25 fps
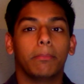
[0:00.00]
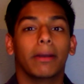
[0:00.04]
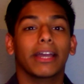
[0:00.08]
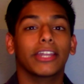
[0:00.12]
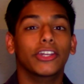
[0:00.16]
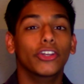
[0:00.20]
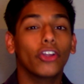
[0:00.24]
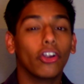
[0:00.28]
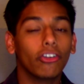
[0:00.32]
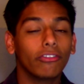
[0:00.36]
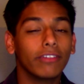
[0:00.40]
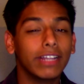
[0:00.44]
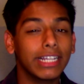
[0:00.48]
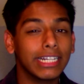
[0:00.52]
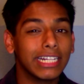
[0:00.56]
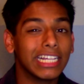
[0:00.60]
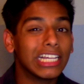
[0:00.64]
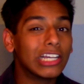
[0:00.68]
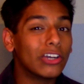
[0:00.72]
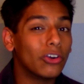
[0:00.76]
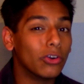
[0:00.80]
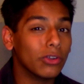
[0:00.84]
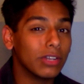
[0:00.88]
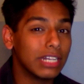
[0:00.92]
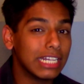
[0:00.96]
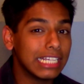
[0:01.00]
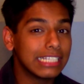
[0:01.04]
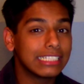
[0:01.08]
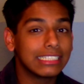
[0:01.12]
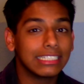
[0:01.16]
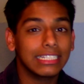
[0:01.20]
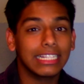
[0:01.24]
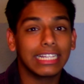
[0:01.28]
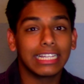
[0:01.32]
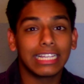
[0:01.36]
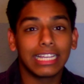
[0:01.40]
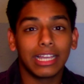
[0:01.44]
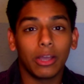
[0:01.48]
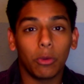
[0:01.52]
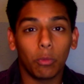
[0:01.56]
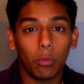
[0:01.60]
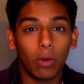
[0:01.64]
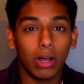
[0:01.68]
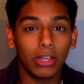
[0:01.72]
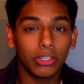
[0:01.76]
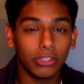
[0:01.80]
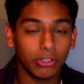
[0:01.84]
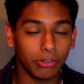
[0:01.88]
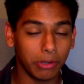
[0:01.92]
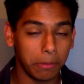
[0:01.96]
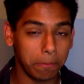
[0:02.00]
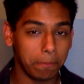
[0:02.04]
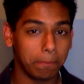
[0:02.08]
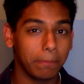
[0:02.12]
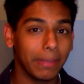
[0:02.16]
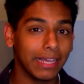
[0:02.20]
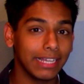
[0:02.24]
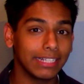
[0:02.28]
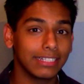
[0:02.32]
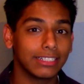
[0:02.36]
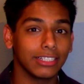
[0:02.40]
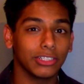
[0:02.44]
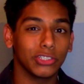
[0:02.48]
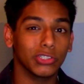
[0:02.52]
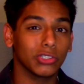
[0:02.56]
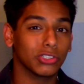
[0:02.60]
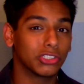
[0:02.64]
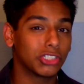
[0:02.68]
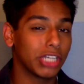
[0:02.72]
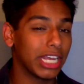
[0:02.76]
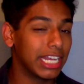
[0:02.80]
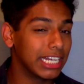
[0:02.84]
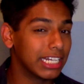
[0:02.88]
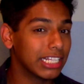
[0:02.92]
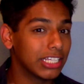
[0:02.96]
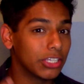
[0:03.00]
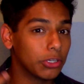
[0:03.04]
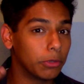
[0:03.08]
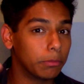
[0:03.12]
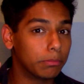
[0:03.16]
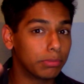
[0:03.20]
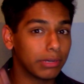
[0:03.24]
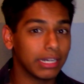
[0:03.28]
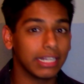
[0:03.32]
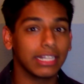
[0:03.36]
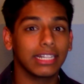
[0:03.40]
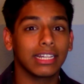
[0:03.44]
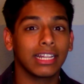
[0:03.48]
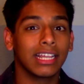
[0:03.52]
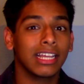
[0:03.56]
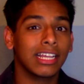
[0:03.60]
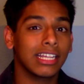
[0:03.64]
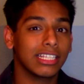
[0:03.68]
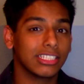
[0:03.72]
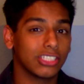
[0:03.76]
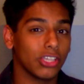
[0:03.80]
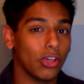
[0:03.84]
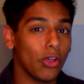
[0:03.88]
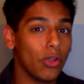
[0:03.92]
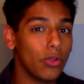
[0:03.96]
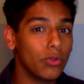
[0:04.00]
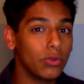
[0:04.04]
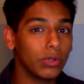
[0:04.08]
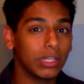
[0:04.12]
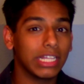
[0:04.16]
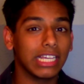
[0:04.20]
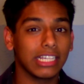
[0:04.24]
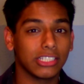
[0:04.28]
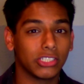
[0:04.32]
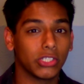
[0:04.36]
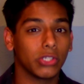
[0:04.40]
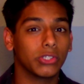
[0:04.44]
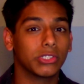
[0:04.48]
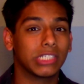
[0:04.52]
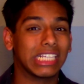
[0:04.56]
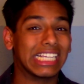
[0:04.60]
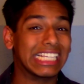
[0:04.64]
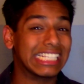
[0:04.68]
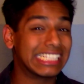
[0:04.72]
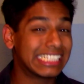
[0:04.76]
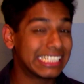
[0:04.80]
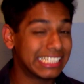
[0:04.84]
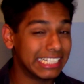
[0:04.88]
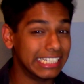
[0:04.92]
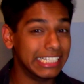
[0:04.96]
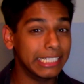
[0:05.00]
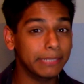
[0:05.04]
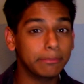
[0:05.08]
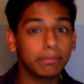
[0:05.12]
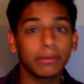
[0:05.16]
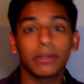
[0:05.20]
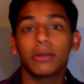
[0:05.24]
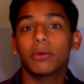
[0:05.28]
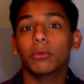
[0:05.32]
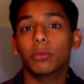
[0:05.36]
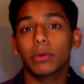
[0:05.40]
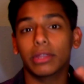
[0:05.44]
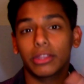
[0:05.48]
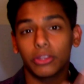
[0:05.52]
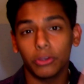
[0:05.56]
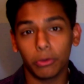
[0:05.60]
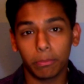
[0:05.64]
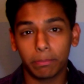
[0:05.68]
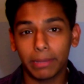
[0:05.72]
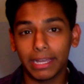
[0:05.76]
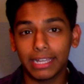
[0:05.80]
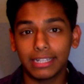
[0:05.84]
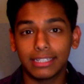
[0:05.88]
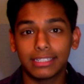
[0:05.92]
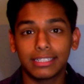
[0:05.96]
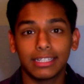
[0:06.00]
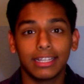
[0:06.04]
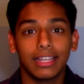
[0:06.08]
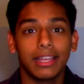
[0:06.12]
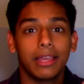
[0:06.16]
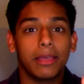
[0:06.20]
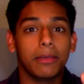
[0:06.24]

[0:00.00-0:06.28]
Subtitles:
By not reading or listening while you're in bed, you're training your brain to only associate sleep with your bed,